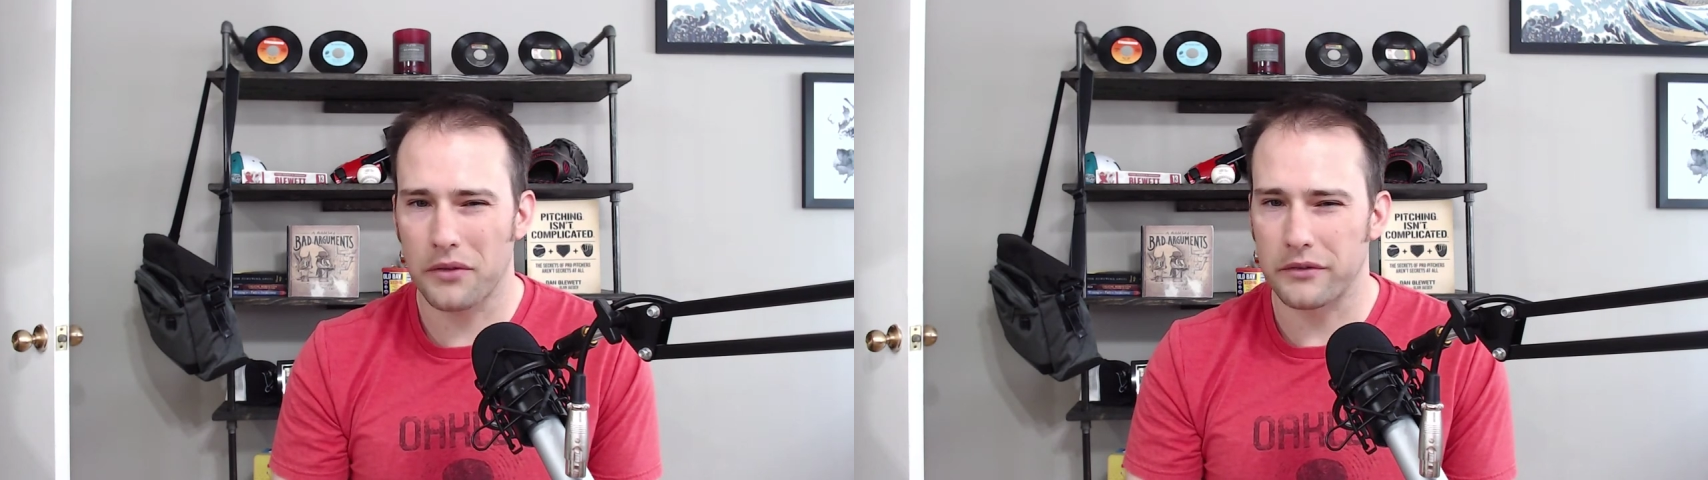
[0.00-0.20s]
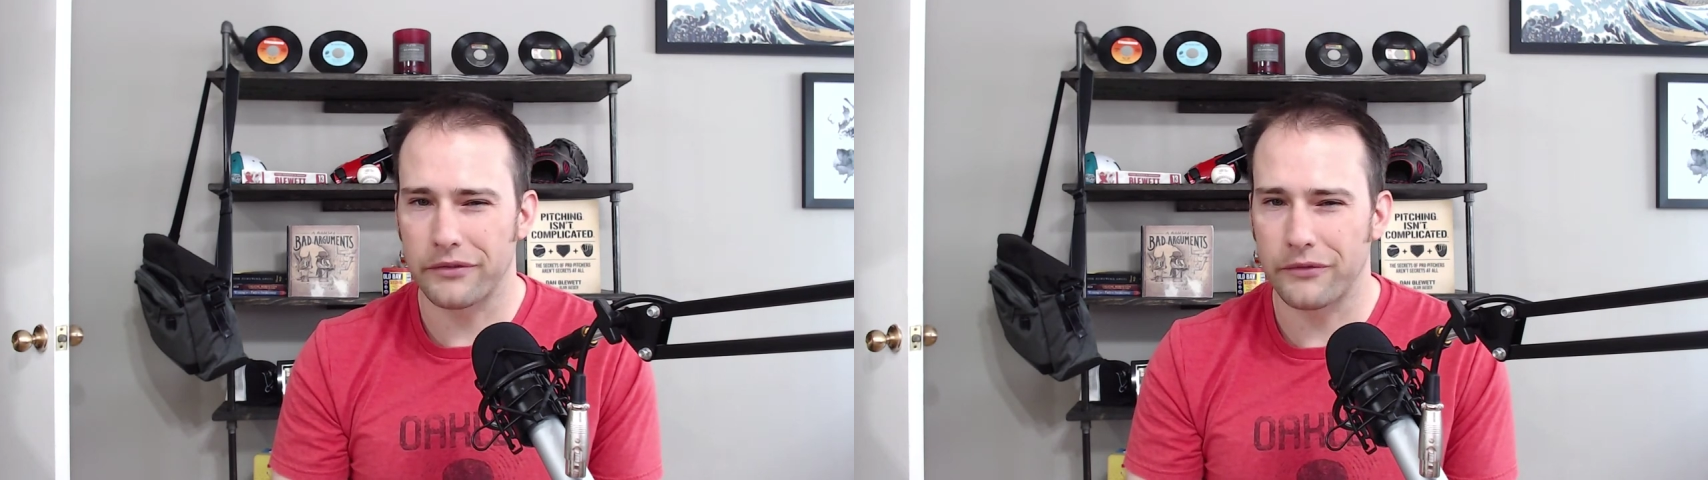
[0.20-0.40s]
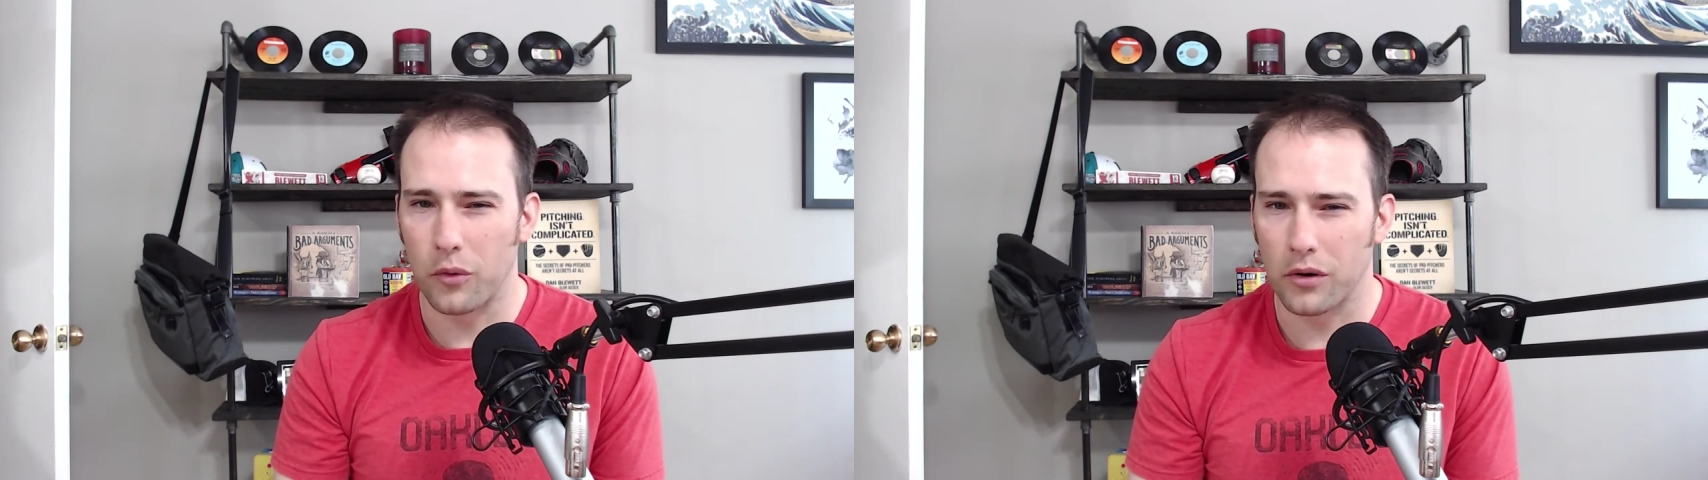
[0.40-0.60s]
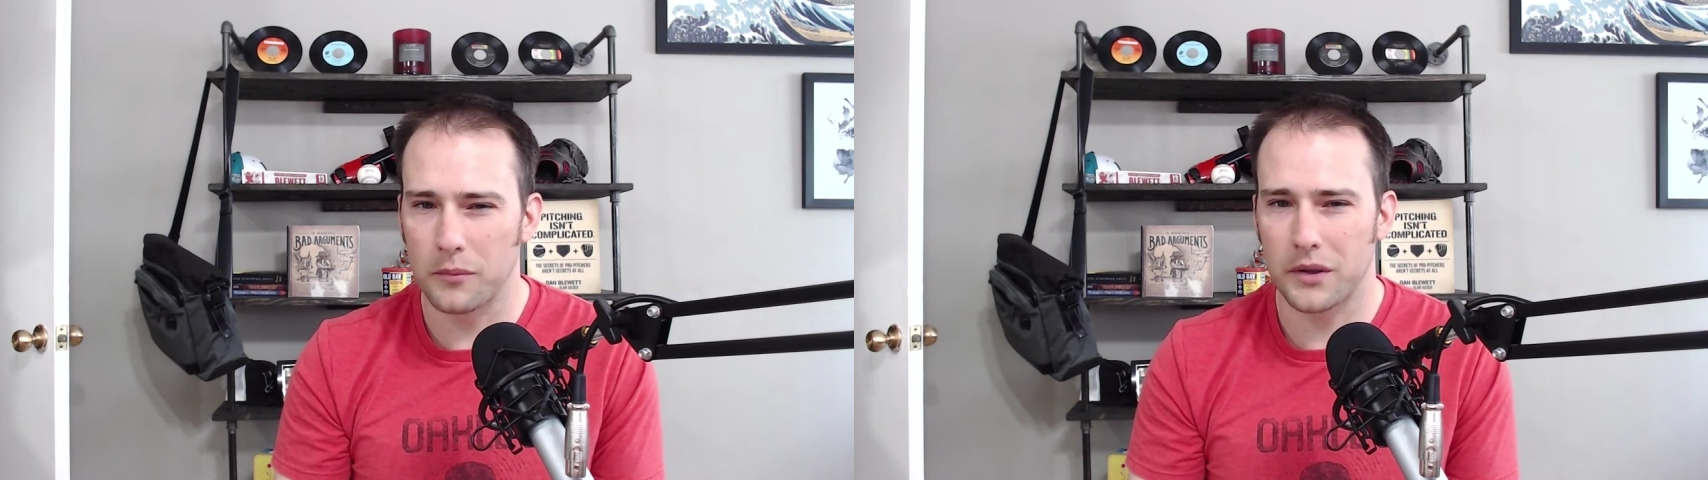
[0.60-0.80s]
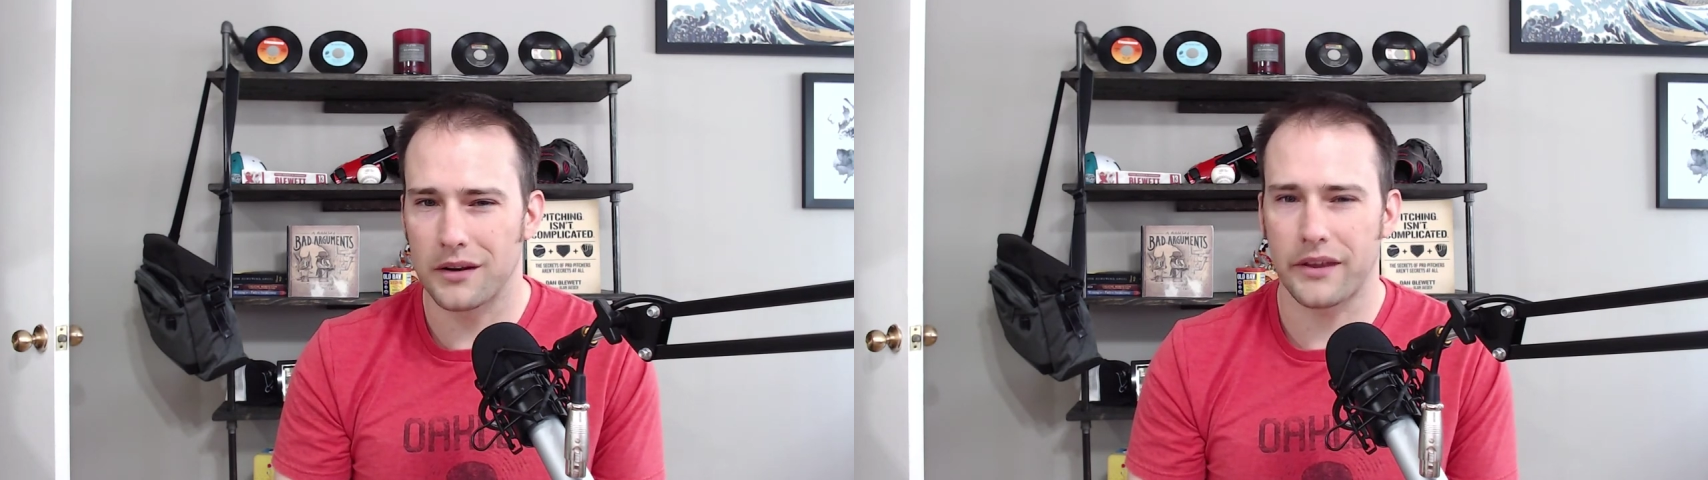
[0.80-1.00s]
their
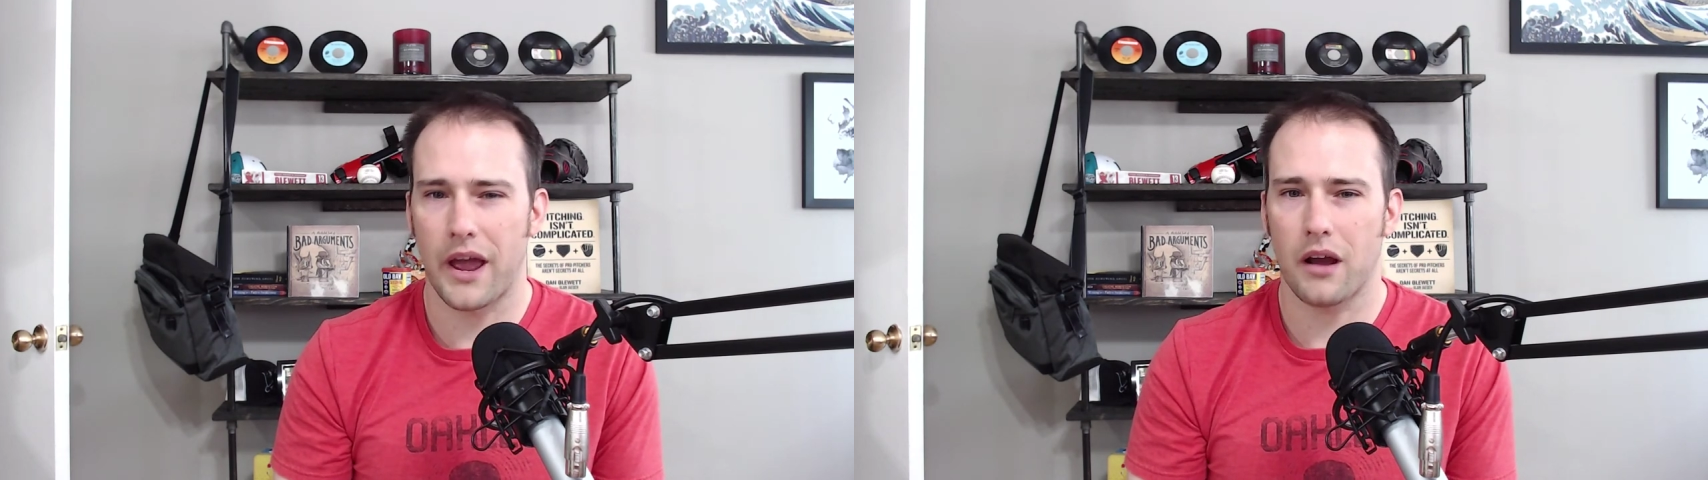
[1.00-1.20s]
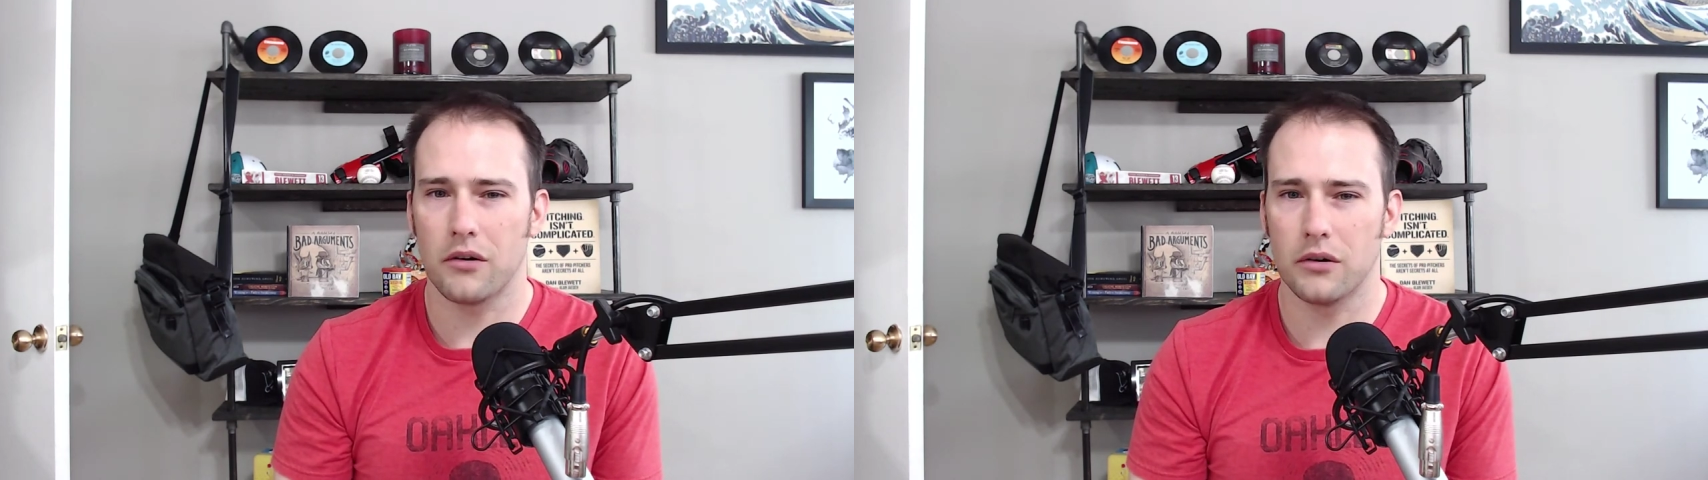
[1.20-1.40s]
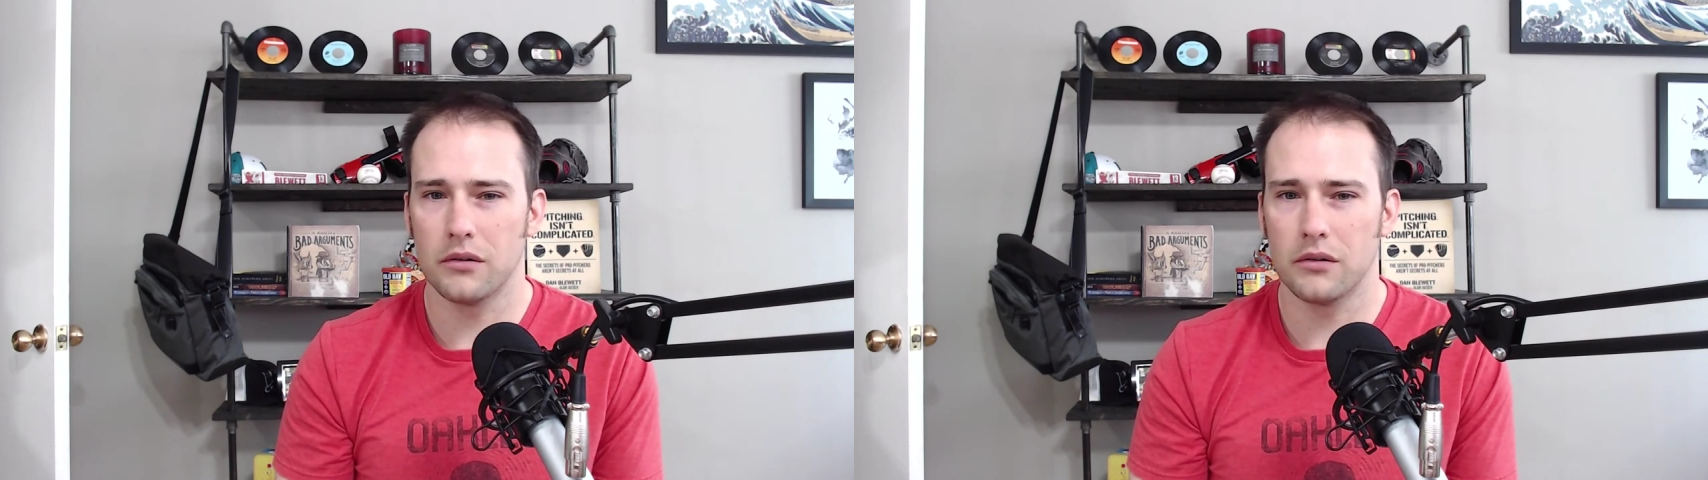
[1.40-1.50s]
form in a tackle